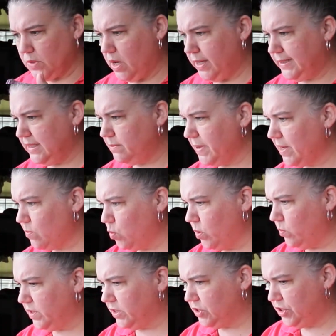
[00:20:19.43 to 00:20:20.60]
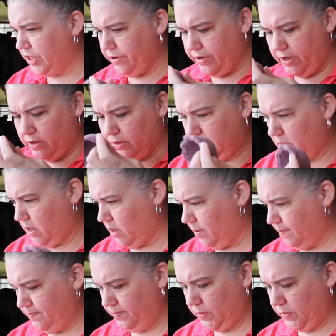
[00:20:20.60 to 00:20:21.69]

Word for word: I did make one with a cherry on top.